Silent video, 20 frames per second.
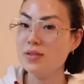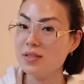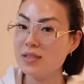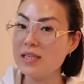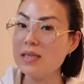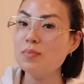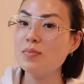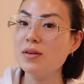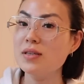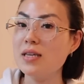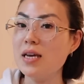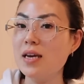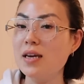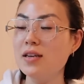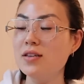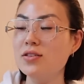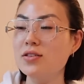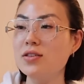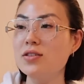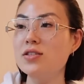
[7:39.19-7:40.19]
deeply
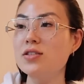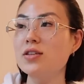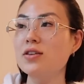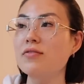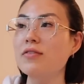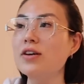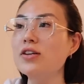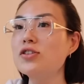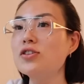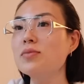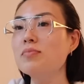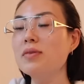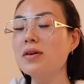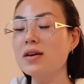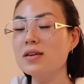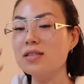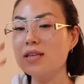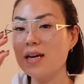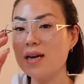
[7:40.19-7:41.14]
taken into consideration because